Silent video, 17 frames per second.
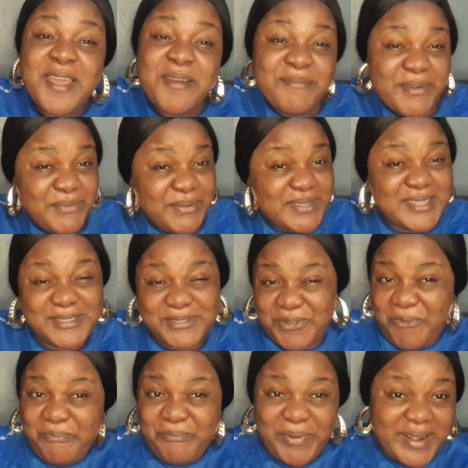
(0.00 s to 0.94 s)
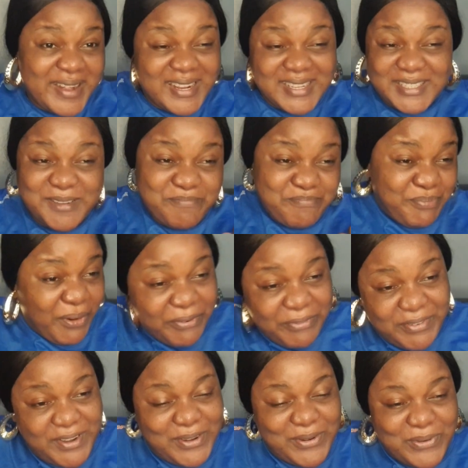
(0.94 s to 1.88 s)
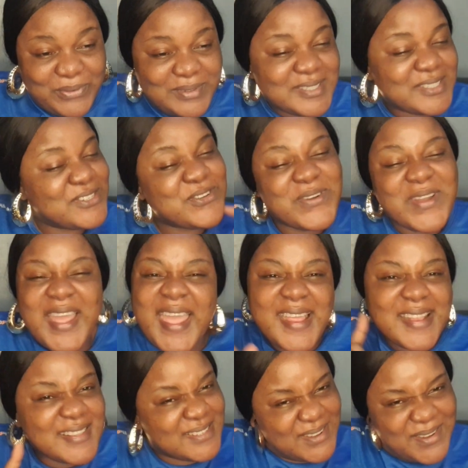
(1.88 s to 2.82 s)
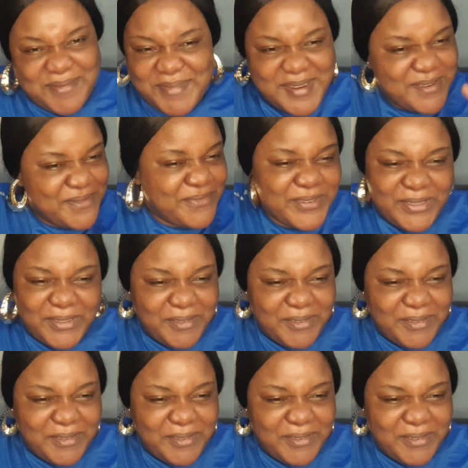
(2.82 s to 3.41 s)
But with this your pregnancy puffy nose, you ain't coming in front